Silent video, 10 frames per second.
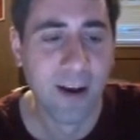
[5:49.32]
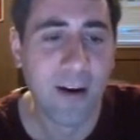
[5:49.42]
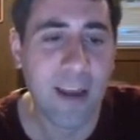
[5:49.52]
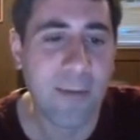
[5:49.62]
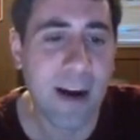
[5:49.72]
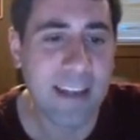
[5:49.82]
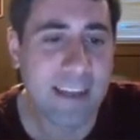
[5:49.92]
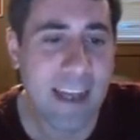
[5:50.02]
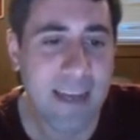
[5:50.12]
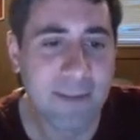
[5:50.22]
Okay, Body
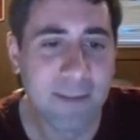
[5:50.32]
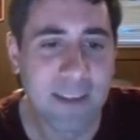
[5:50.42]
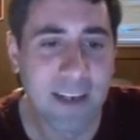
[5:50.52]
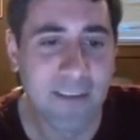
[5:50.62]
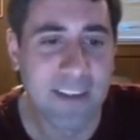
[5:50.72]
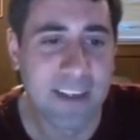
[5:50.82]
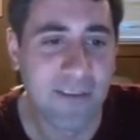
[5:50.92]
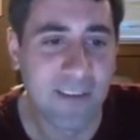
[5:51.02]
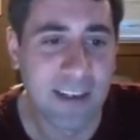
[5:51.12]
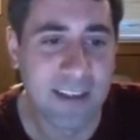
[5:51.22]
Slam, some stuff
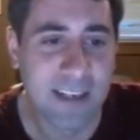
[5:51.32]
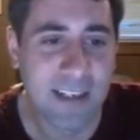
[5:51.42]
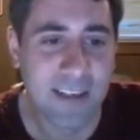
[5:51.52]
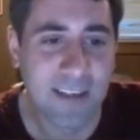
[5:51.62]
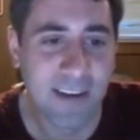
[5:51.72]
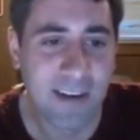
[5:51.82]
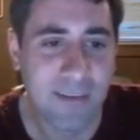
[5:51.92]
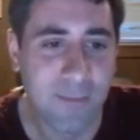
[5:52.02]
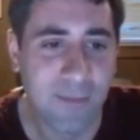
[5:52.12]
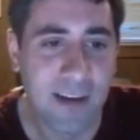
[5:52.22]
is changed around
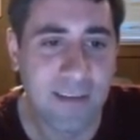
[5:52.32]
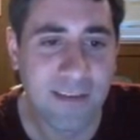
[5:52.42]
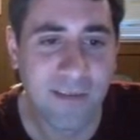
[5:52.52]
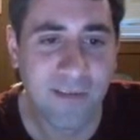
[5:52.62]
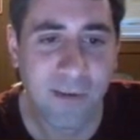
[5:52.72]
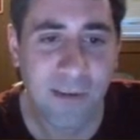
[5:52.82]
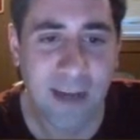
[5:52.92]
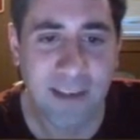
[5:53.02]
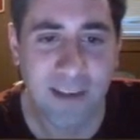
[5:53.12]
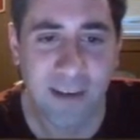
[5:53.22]
here. Now deals full
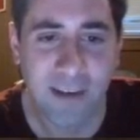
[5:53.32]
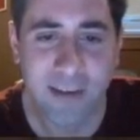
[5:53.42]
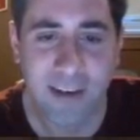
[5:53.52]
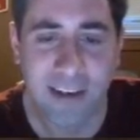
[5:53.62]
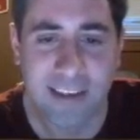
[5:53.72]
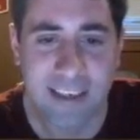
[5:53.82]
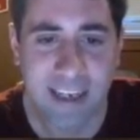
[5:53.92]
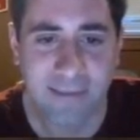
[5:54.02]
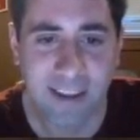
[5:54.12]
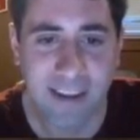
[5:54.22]
damage to all targets
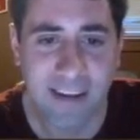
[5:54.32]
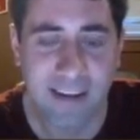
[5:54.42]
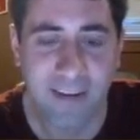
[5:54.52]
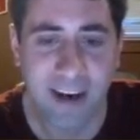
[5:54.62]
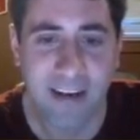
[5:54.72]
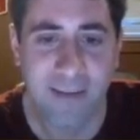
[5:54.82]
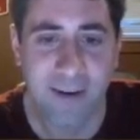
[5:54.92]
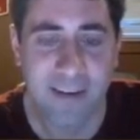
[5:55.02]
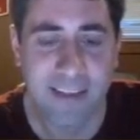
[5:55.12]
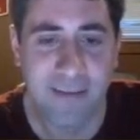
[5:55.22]
hit rather than divided
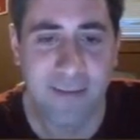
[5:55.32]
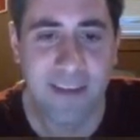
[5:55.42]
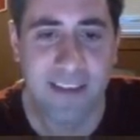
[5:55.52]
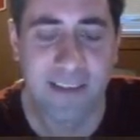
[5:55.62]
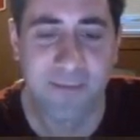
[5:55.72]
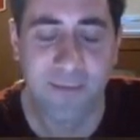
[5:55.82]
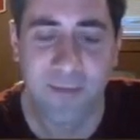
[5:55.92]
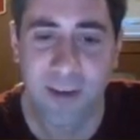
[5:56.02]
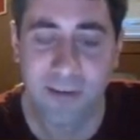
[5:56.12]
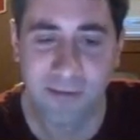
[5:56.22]
amongst them. This is
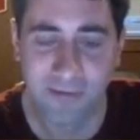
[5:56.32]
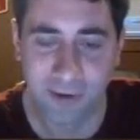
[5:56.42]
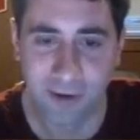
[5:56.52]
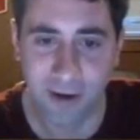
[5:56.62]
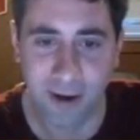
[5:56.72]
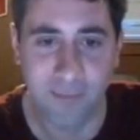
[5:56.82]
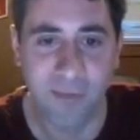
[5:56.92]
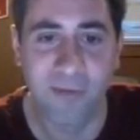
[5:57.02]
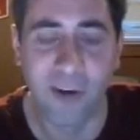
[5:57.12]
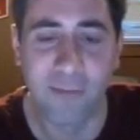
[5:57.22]
useful for
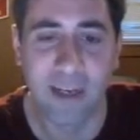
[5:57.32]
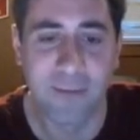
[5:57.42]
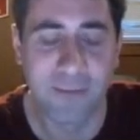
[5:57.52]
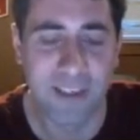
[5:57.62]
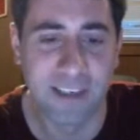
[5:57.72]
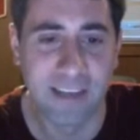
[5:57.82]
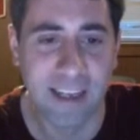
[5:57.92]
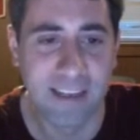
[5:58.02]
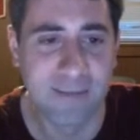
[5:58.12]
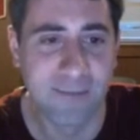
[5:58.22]
farming and pushing
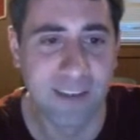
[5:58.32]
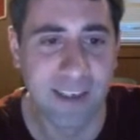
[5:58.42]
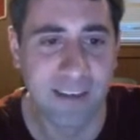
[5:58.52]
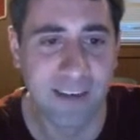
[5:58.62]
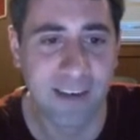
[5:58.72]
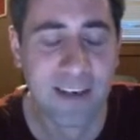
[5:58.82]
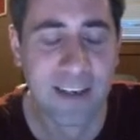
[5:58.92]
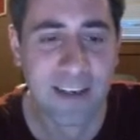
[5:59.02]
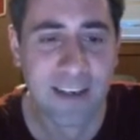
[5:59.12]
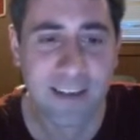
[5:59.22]
lanes in particular.
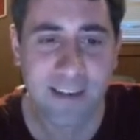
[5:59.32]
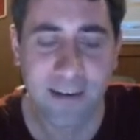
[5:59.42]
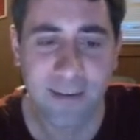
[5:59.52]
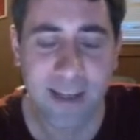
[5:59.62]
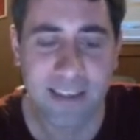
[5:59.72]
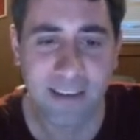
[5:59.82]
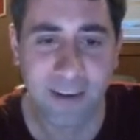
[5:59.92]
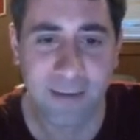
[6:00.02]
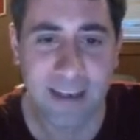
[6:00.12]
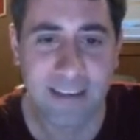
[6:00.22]
So it makes it a
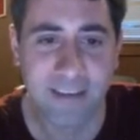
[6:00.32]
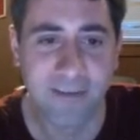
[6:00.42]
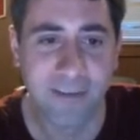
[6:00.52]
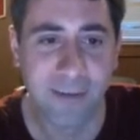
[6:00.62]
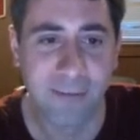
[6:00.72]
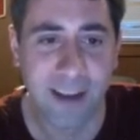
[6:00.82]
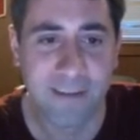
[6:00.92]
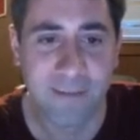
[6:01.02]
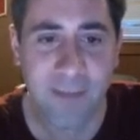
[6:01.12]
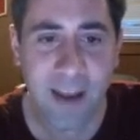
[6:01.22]
little bit easier to farm waves.